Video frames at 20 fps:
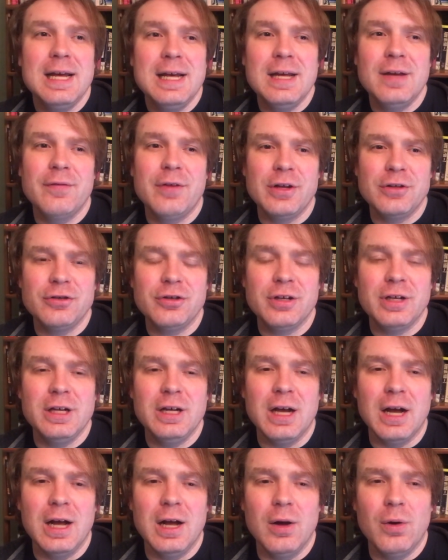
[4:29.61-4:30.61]
He
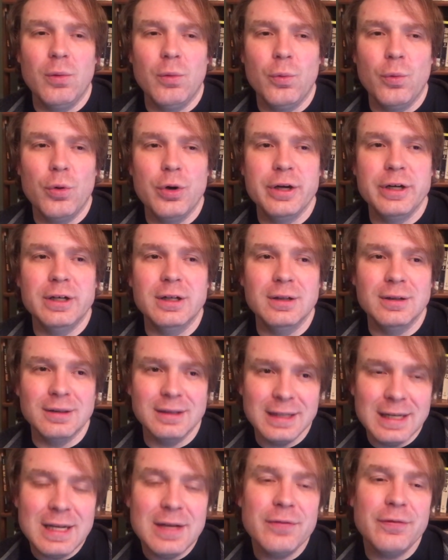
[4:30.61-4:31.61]
eventually would
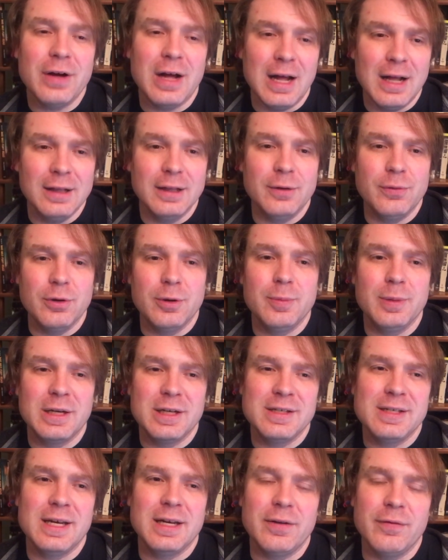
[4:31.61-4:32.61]
leave Hollywood
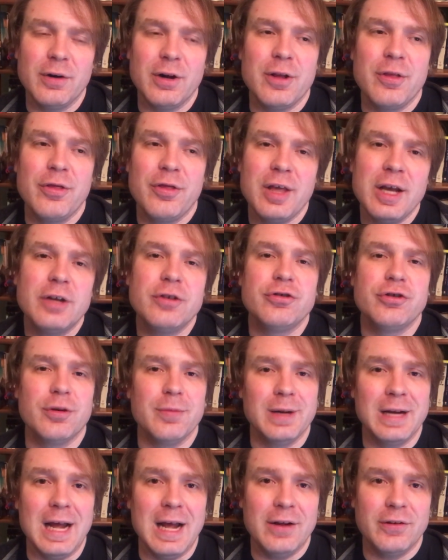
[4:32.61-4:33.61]
because he had a very thick
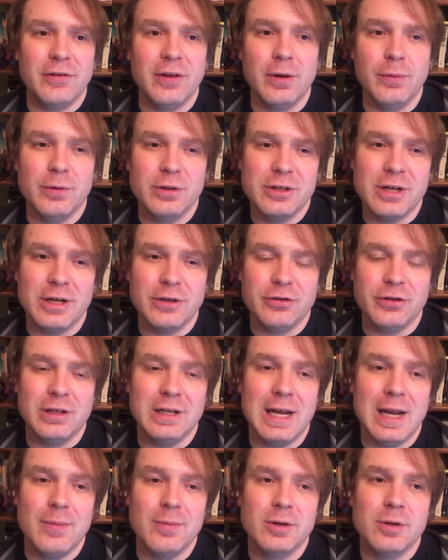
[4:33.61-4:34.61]
German accent, which actually
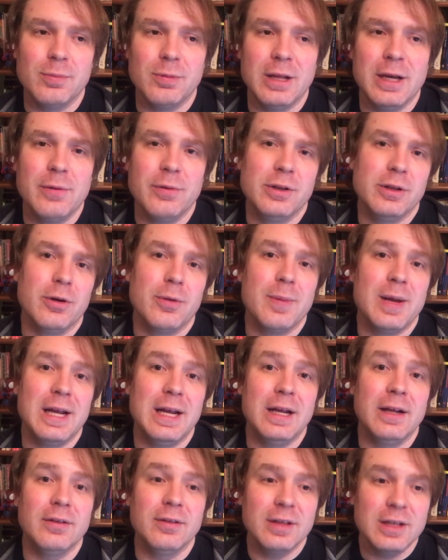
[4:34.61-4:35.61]
came into play when they were
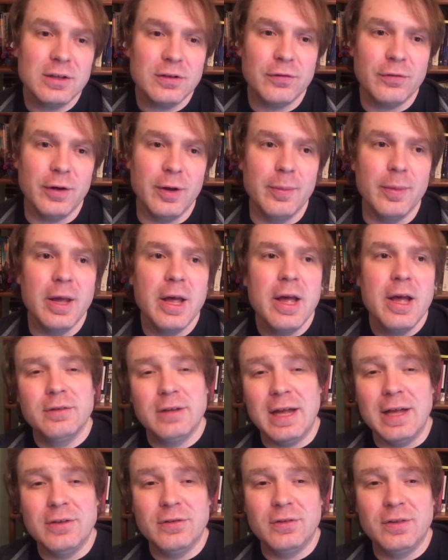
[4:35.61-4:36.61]
making this film,
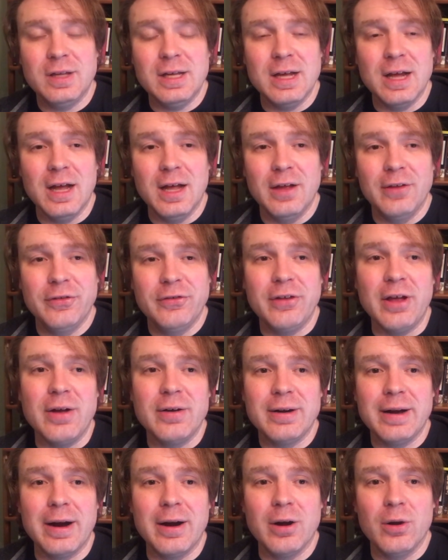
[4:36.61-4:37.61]
as the
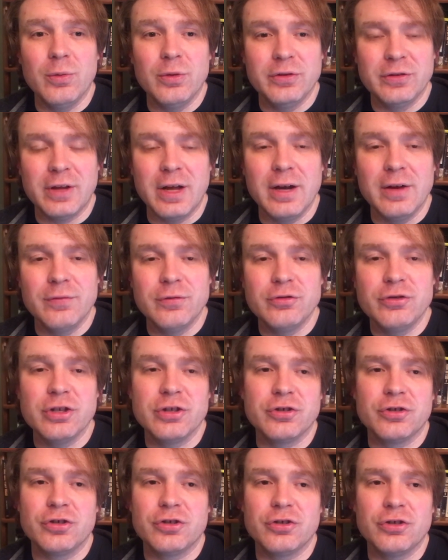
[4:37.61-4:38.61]
sound era was kind of
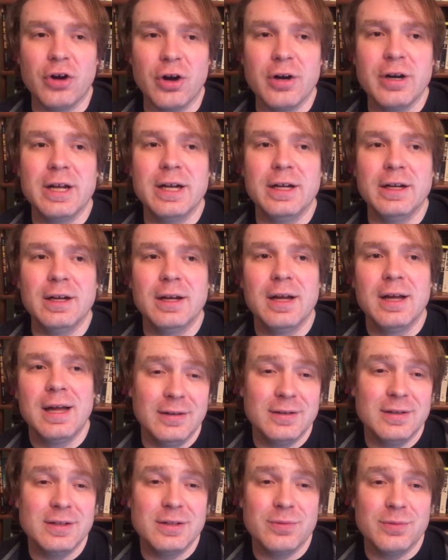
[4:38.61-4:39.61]
just starting.
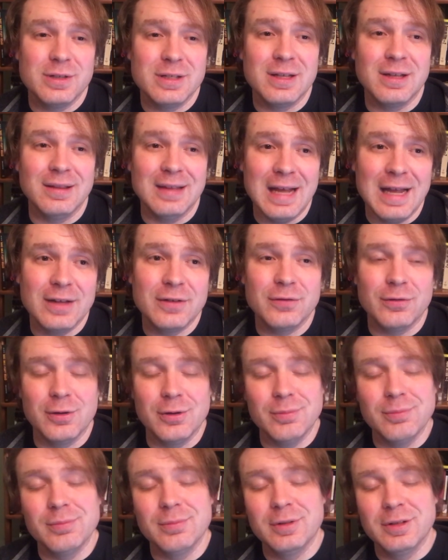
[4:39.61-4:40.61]
Since it was the last
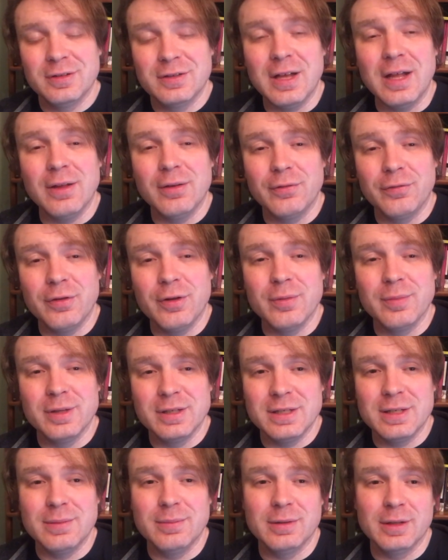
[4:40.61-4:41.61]
film, silent film,
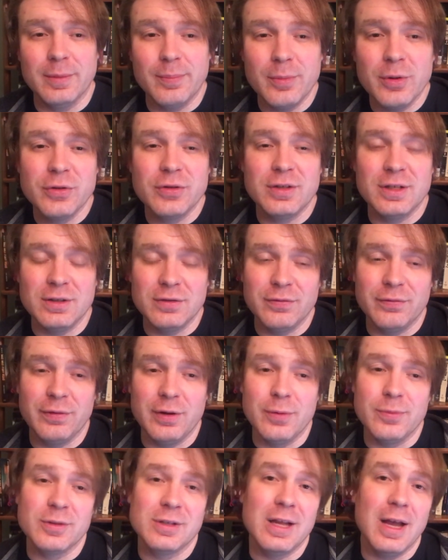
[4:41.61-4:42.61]
it seems most of these
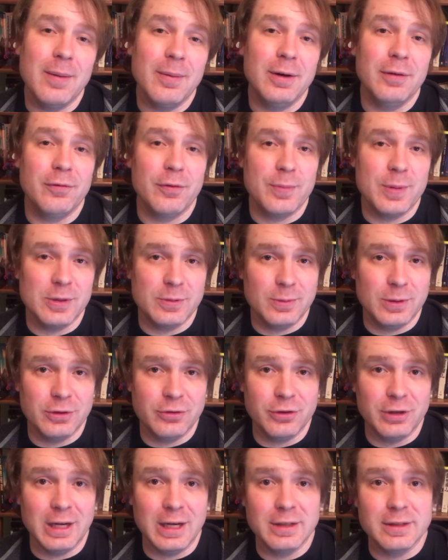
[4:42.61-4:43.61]
films nominated for Best
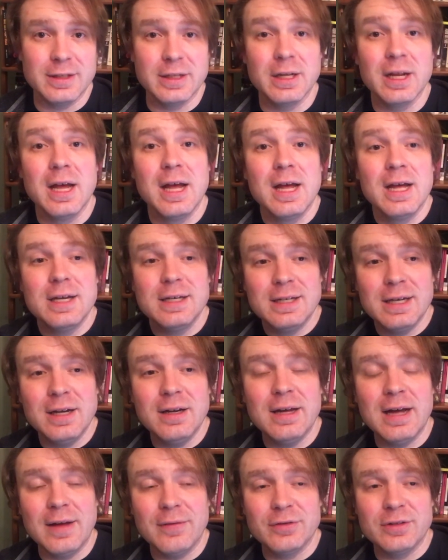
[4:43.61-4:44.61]
Picture against it did
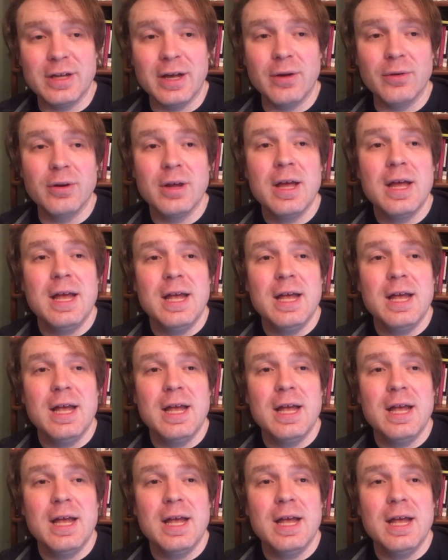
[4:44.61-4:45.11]
have sound.